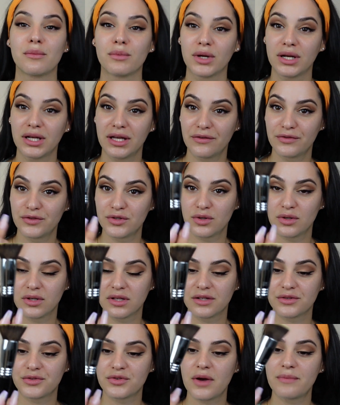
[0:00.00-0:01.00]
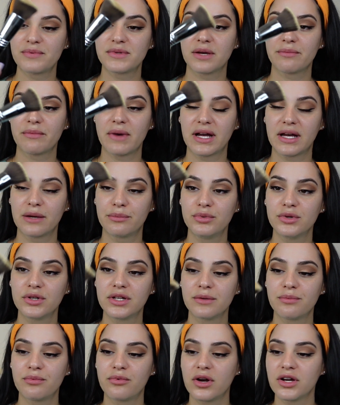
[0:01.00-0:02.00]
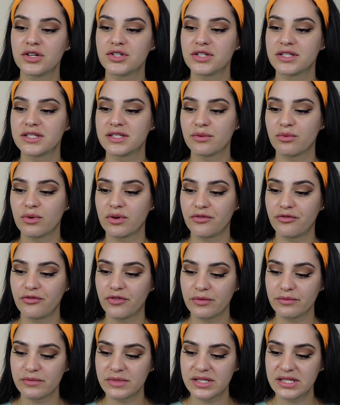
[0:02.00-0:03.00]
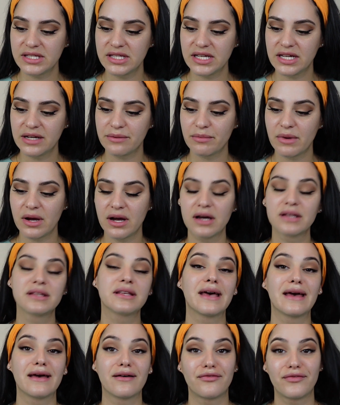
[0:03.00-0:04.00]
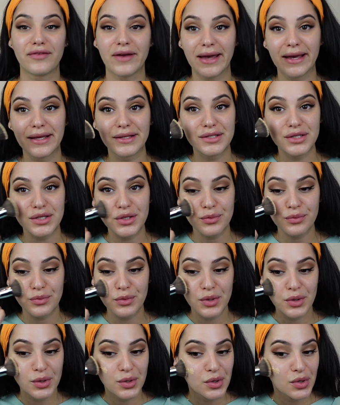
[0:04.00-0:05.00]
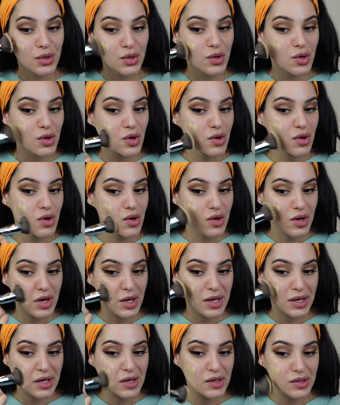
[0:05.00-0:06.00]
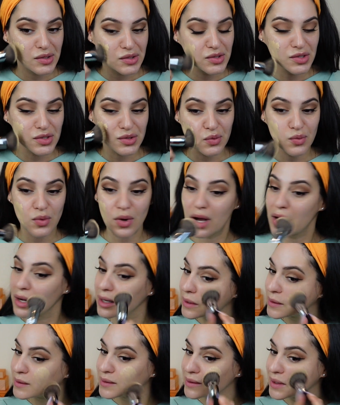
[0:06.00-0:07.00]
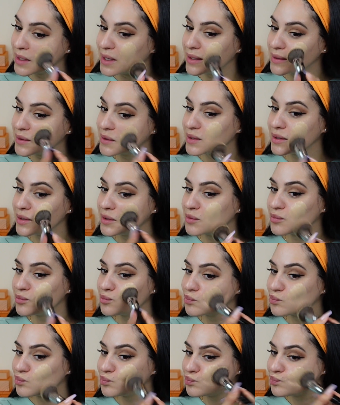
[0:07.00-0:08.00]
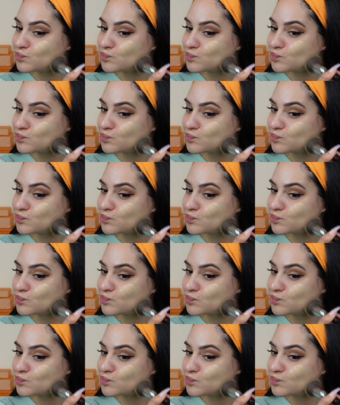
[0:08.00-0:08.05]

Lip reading: I'm gonna give 2 little drops on my kabuki brush. It's the one from Sigma, the F80, and just work that in.